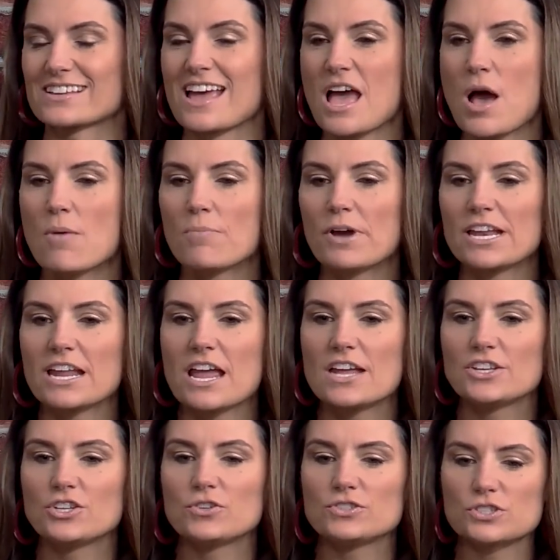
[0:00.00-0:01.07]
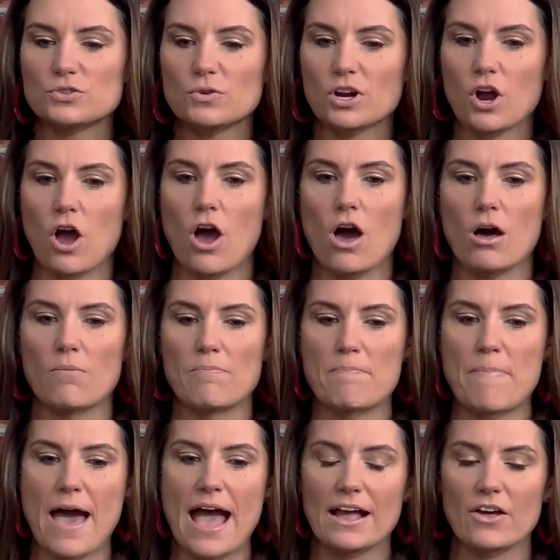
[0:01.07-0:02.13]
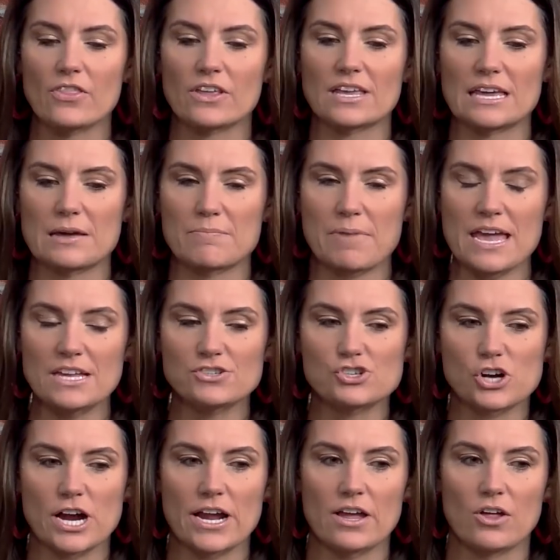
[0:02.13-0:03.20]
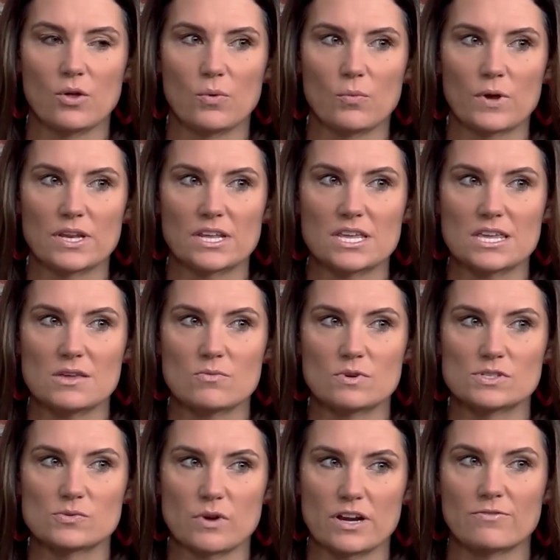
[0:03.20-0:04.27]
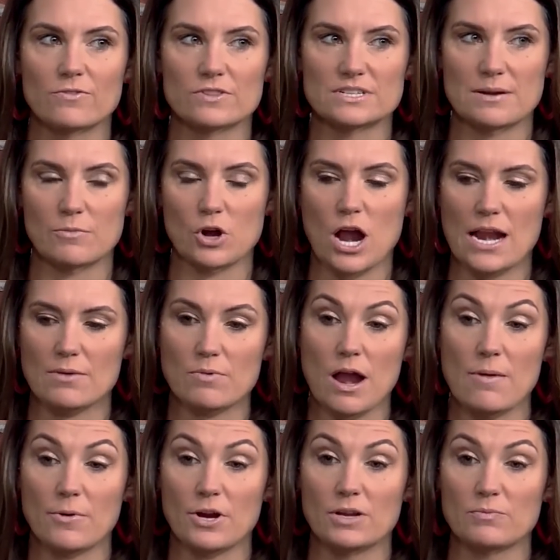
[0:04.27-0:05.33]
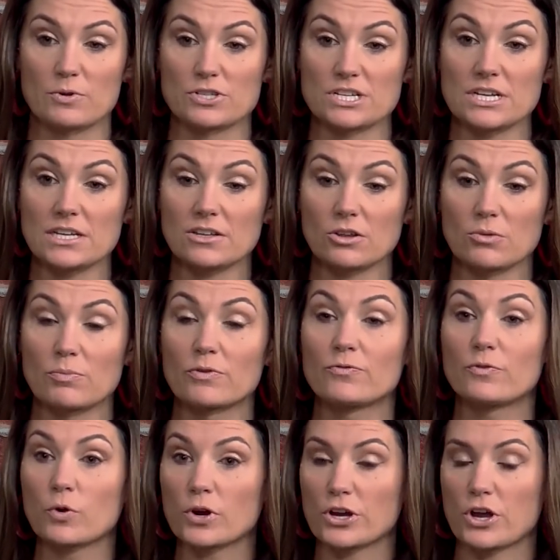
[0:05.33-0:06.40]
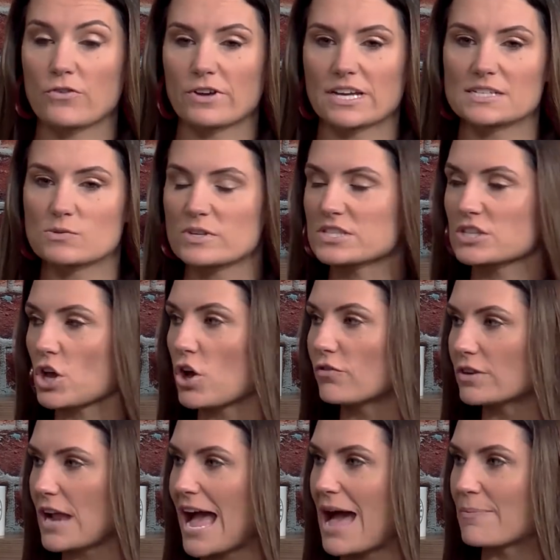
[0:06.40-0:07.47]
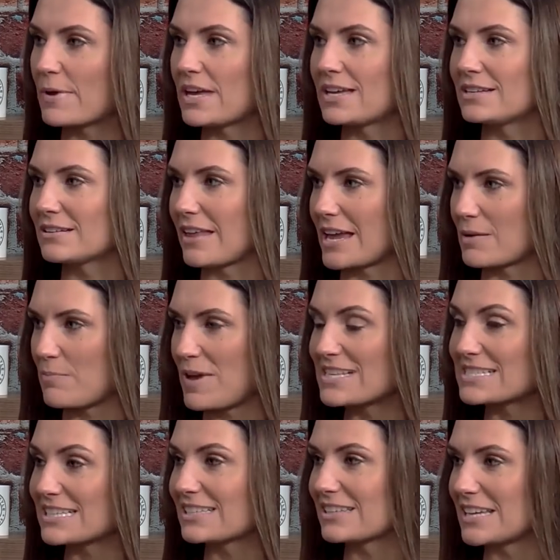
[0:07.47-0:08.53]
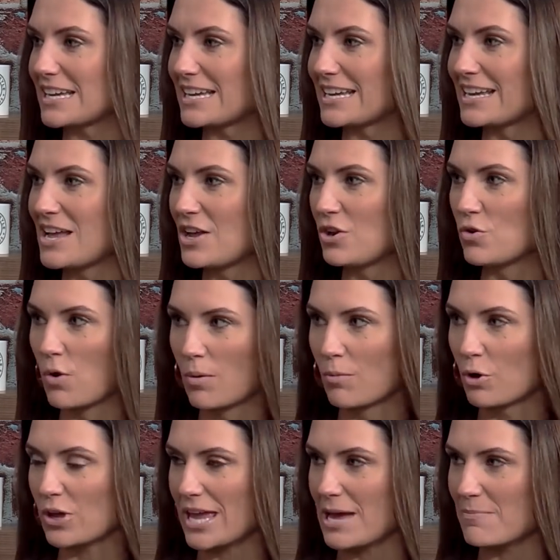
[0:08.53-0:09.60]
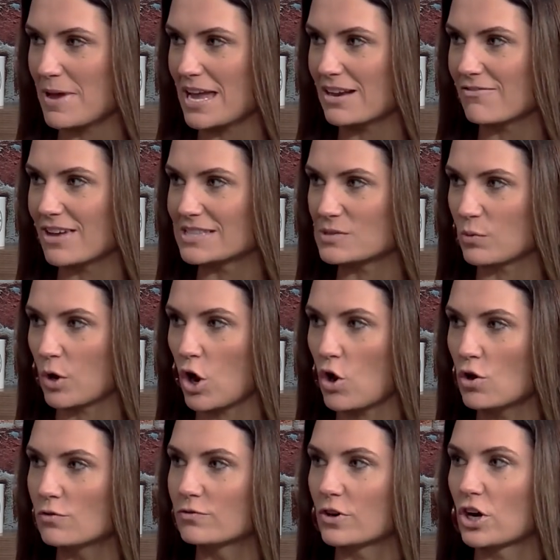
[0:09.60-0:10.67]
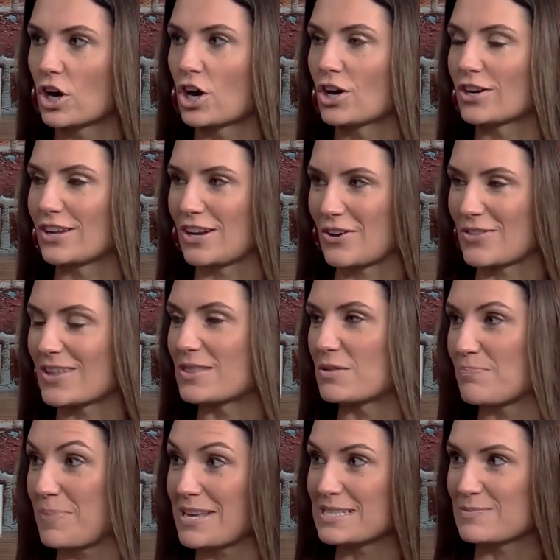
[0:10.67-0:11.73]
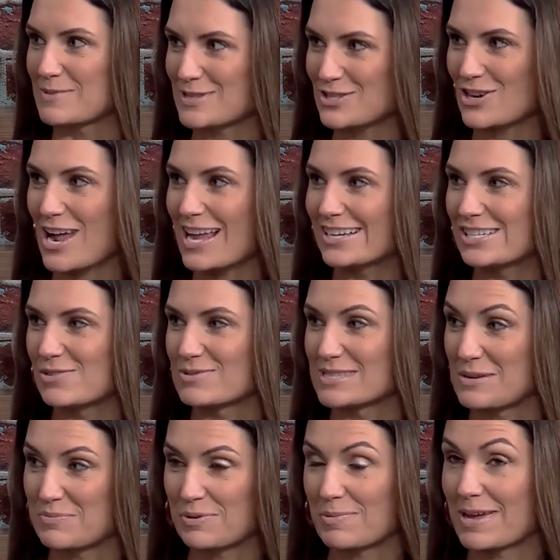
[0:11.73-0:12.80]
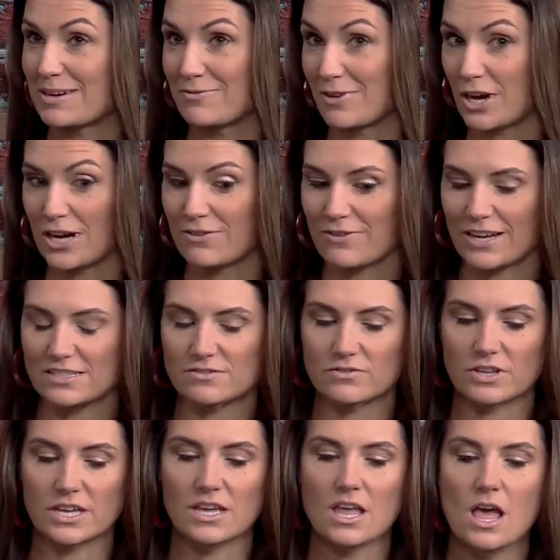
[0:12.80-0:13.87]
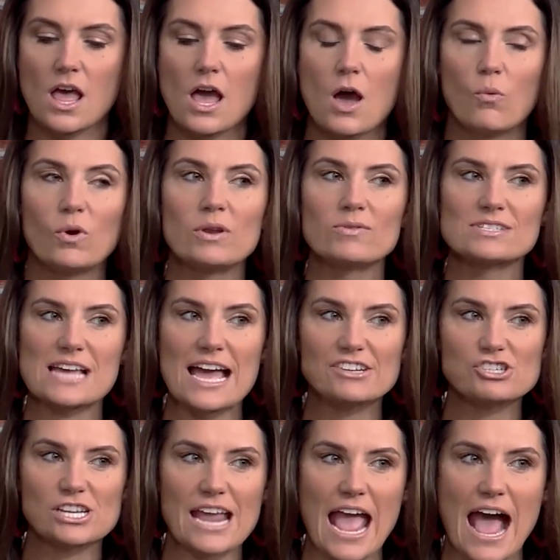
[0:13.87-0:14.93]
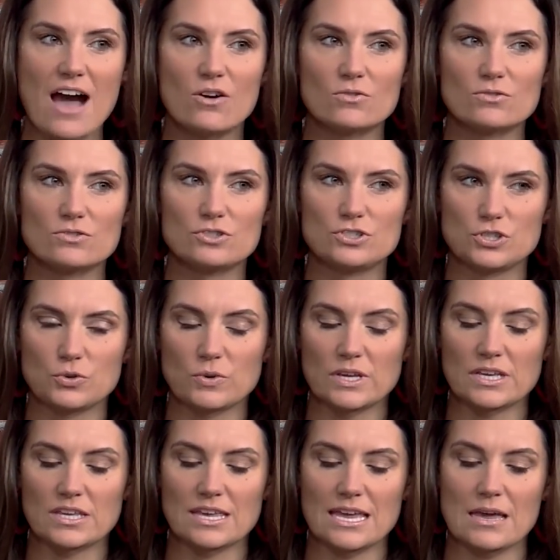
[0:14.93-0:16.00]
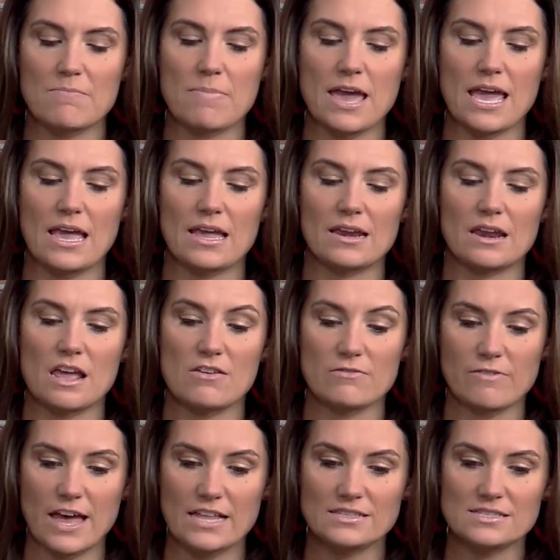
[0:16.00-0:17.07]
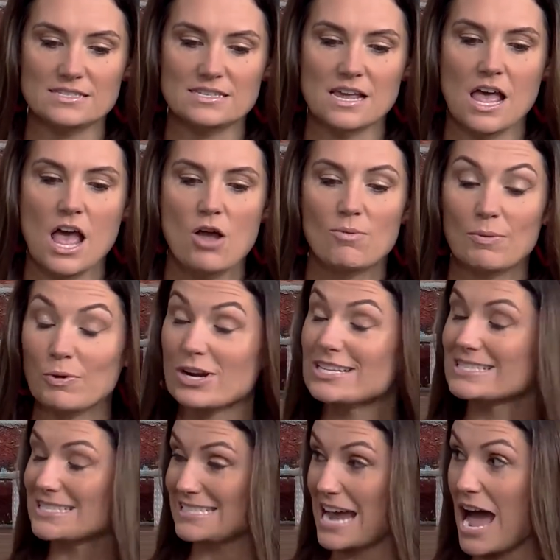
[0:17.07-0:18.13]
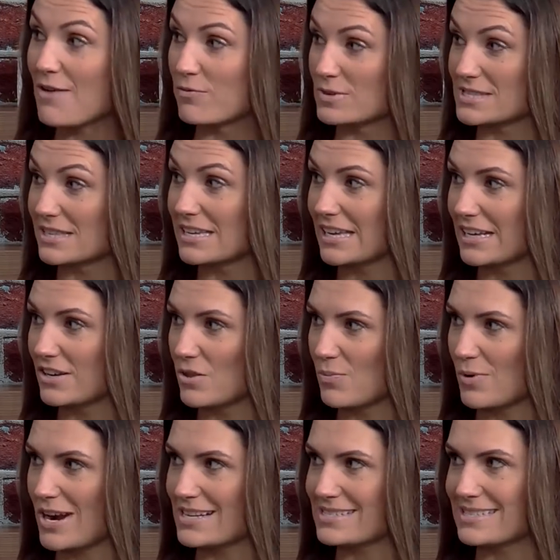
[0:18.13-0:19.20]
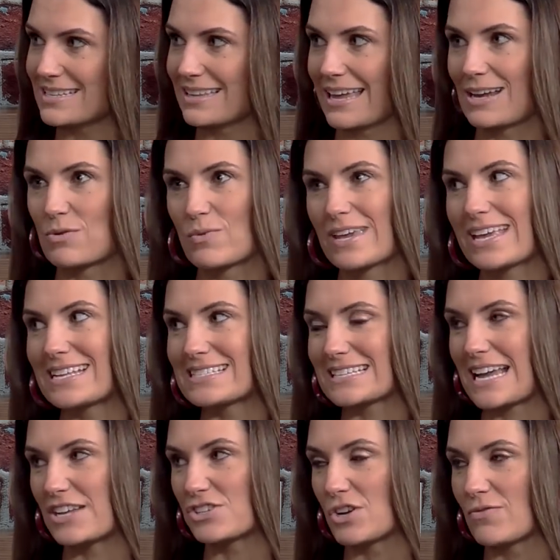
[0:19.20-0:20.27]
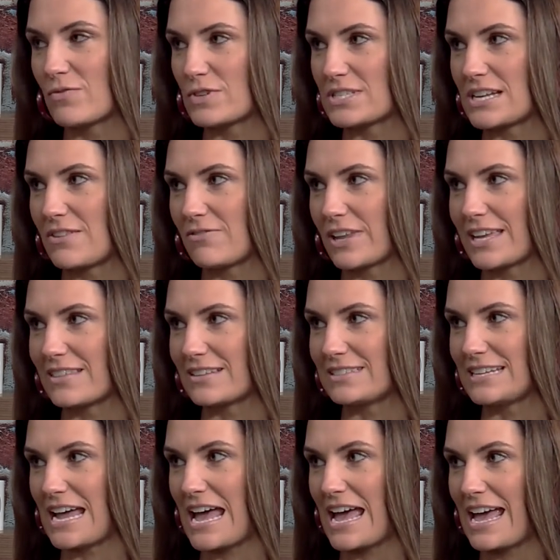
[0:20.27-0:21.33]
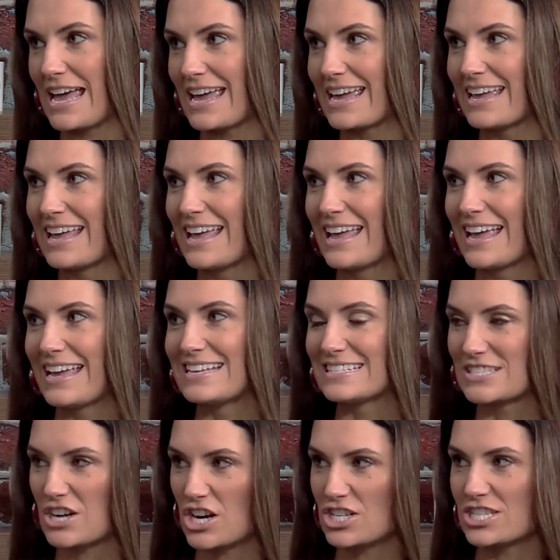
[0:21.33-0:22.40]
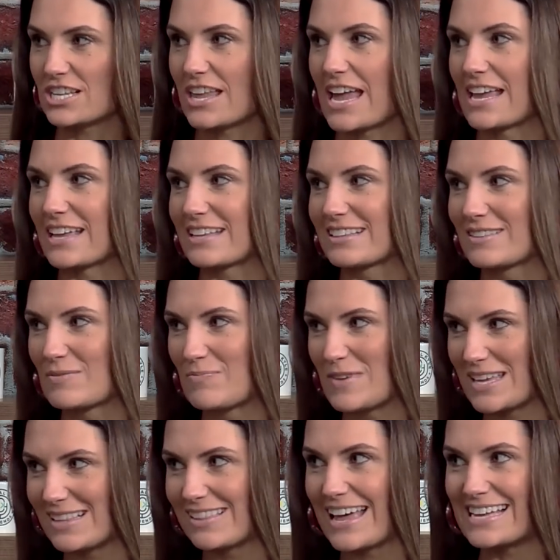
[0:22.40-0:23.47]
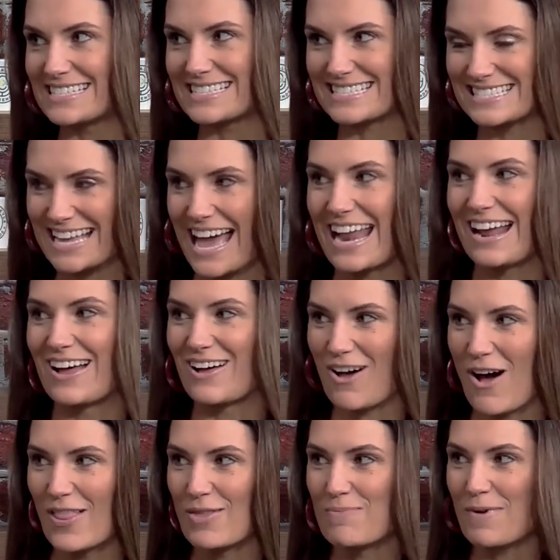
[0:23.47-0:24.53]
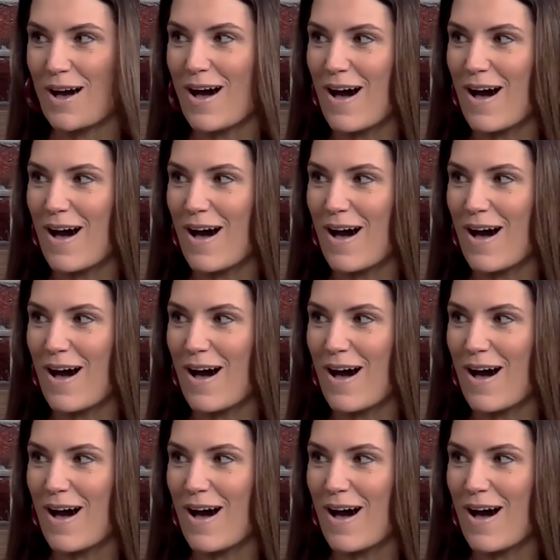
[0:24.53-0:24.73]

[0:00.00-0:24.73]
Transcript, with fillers: Yeah. But you do recall back on the campaign trail when he was running for the Democratic primary in particular before COVID, because once COVID happened, like basically normal campaign events were over, then the basement strategy was implemented very effectively. When he was actually out doing campaign events, remember his staff was leaking to the press that like, we can't schedule him for stuff late in the day. He starts to like, be less kind of on the ball.